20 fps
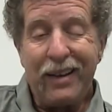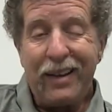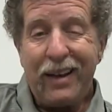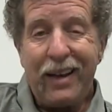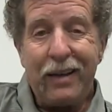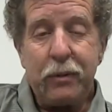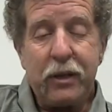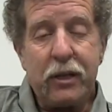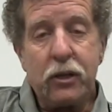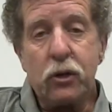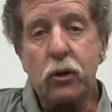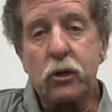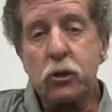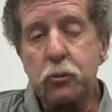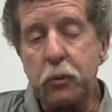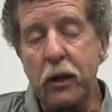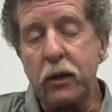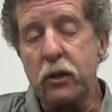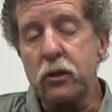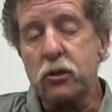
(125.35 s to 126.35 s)
I mean, you
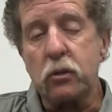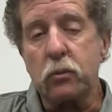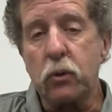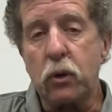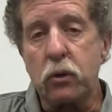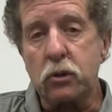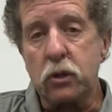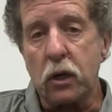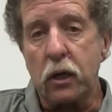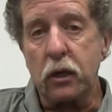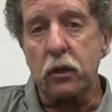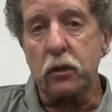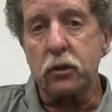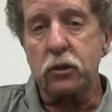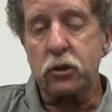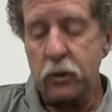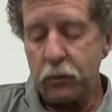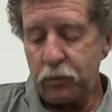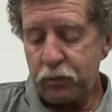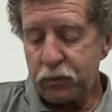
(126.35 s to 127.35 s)
explain this to
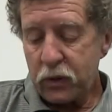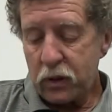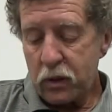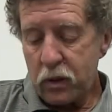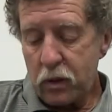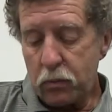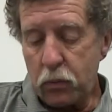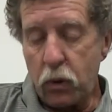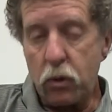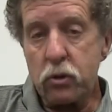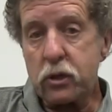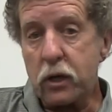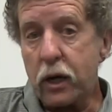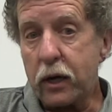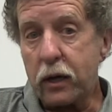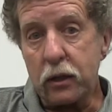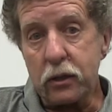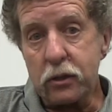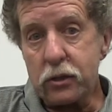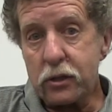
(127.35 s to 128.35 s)
motorcyclists,
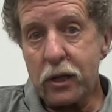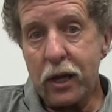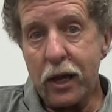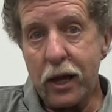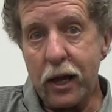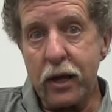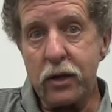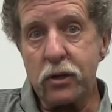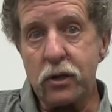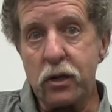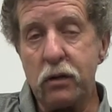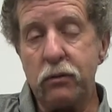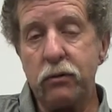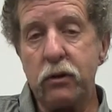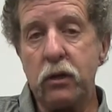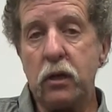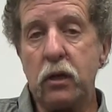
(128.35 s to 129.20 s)
ATV.